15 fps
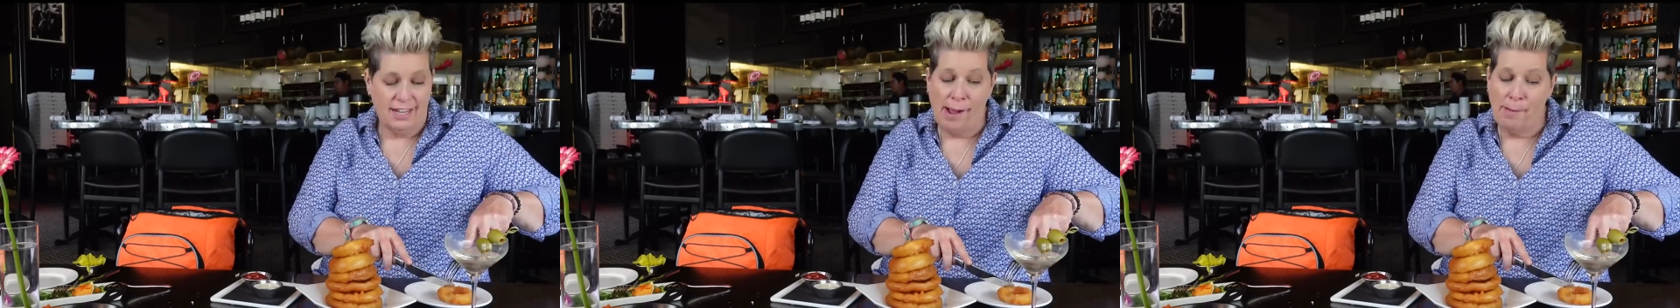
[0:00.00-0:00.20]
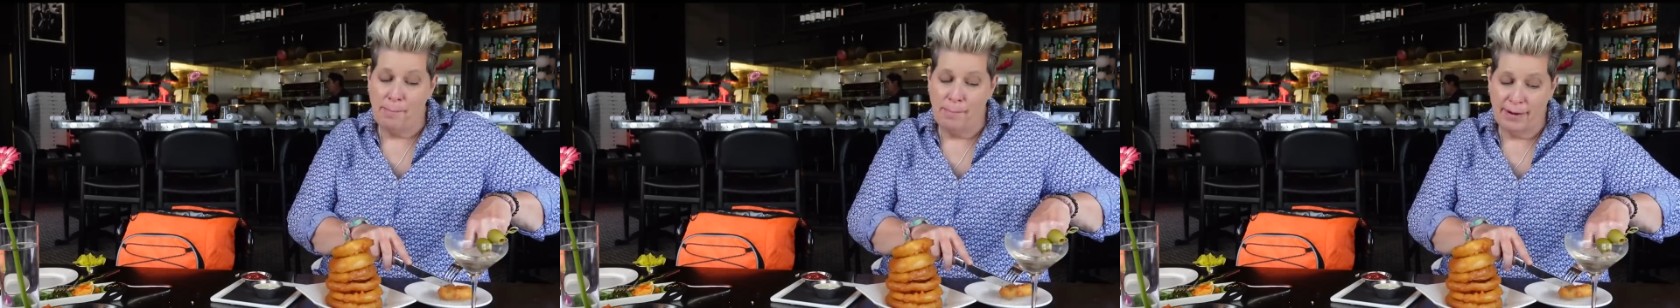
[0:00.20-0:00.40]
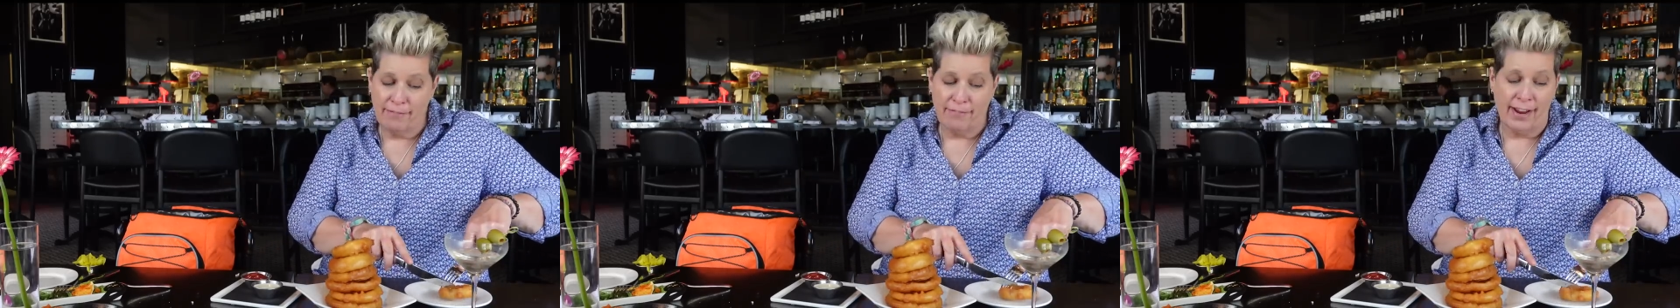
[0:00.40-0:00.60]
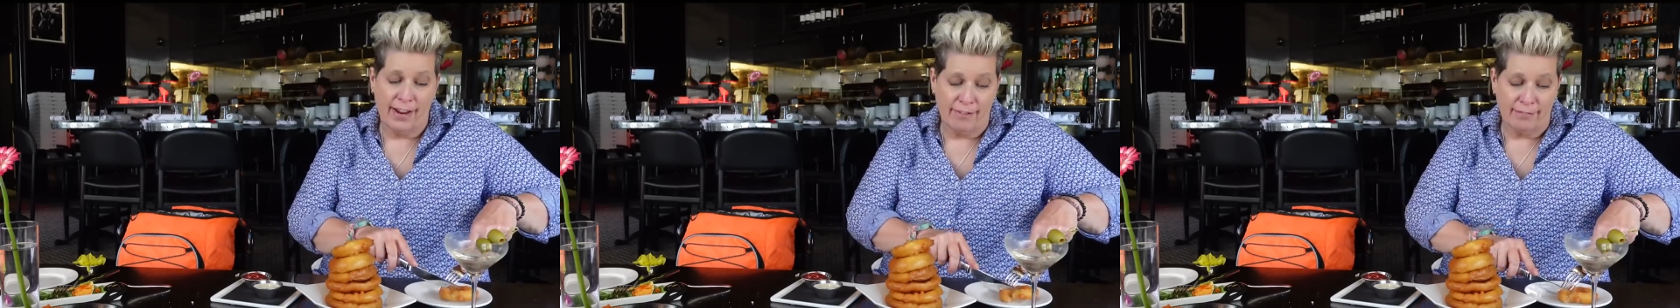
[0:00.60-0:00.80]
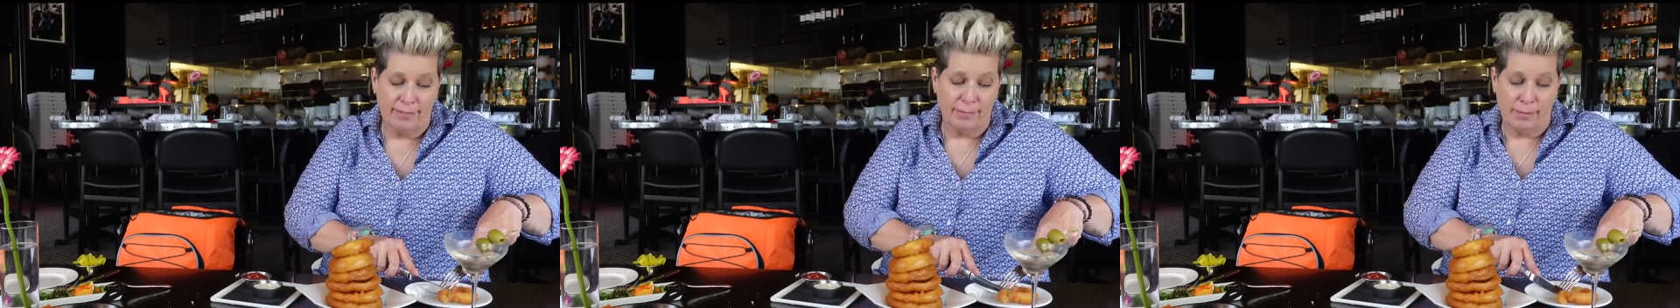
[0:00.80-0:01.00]
I'm a big
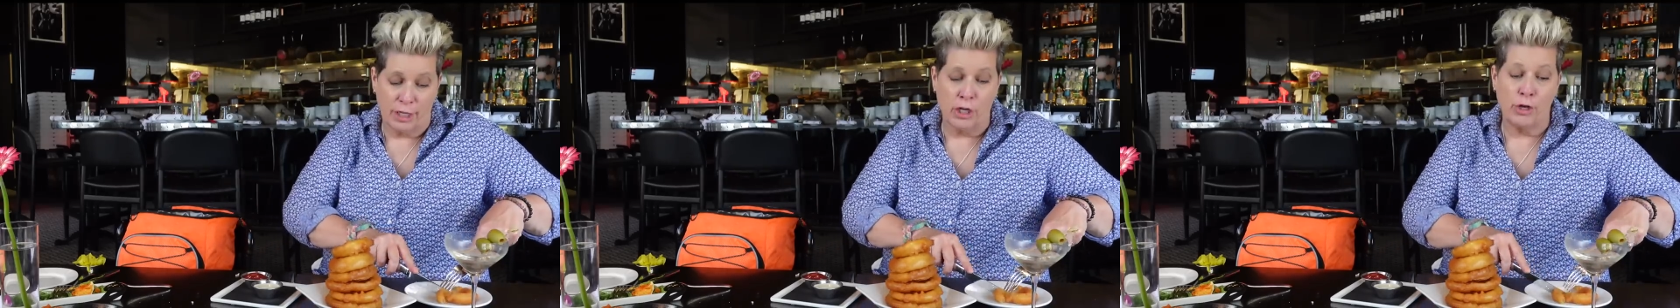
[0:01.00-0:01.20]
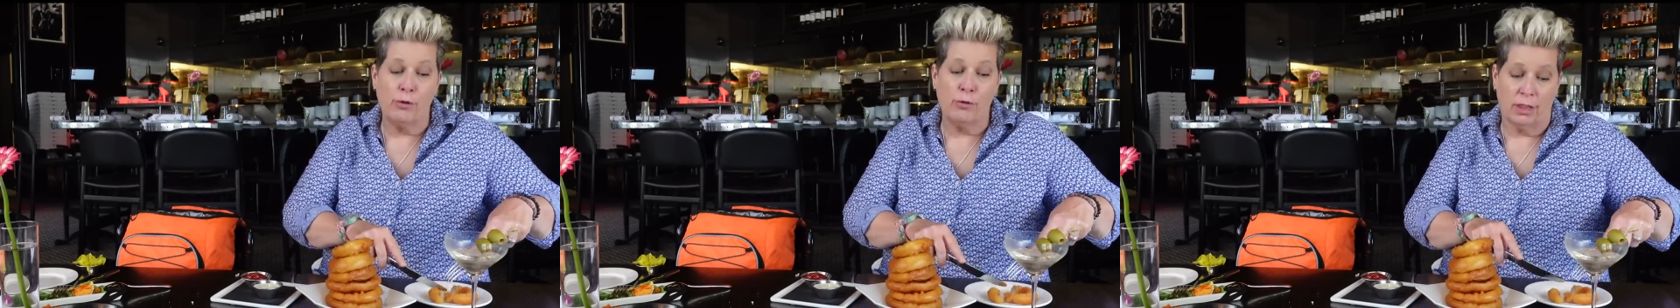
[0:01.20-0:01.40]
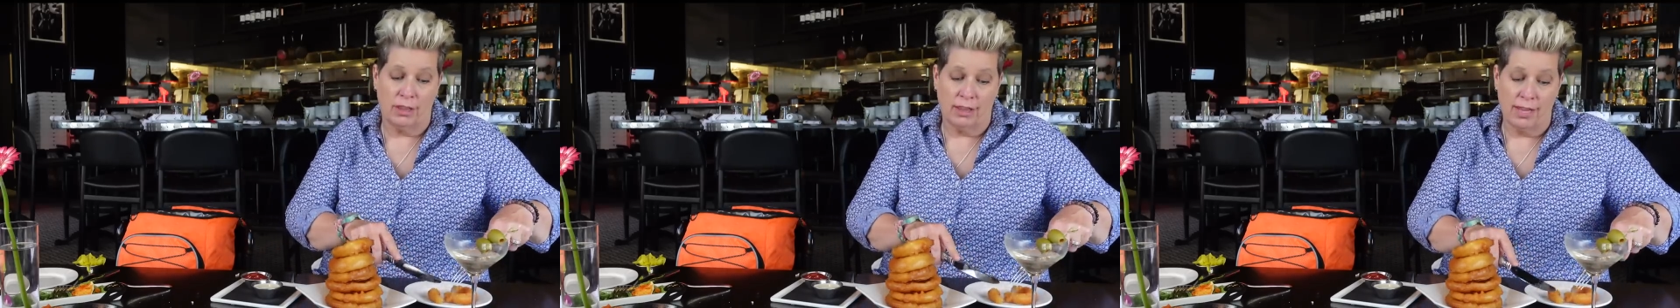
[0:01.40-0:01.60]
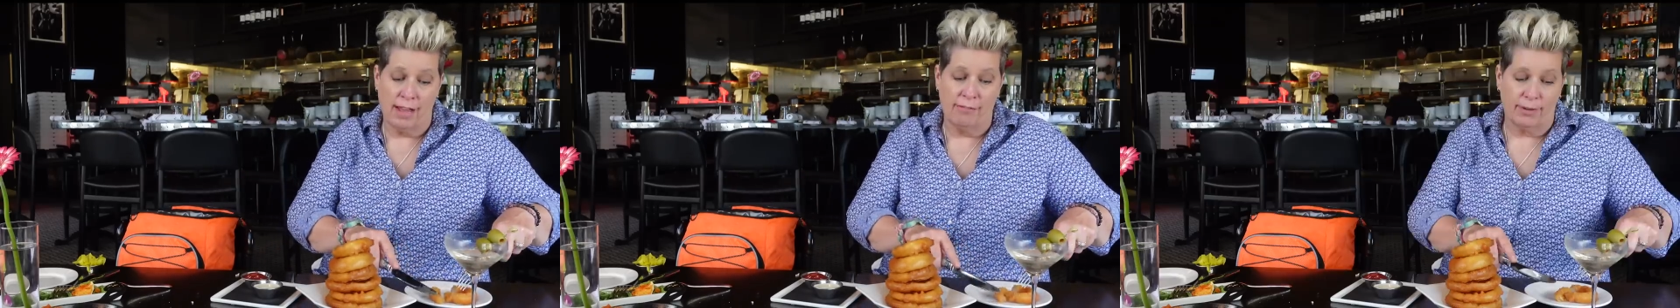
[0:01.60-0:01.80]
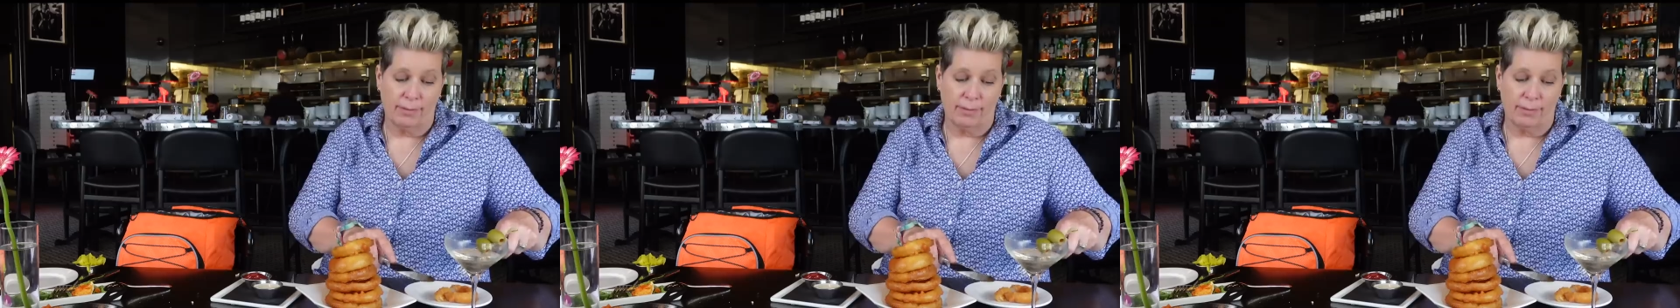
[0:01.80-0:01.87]
fan of them, but you love